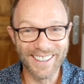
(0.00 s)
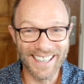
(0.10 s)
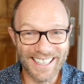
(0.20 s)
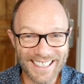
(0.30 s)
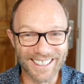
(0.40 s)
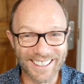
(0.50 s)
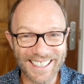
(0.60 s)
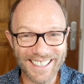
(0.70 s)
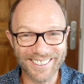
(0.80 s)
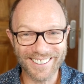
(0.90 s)
The
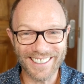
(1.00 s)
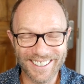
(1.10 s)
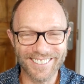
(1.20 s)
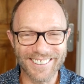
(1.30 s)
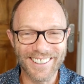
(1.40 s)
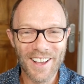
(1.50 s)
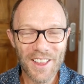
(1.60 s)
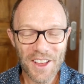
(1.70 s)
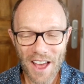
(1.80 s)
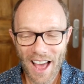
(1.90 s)
key is to listen
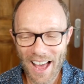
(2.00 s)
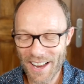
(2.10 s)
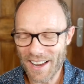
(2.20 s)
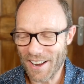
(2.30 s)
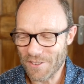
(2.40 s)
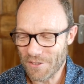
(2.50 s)
and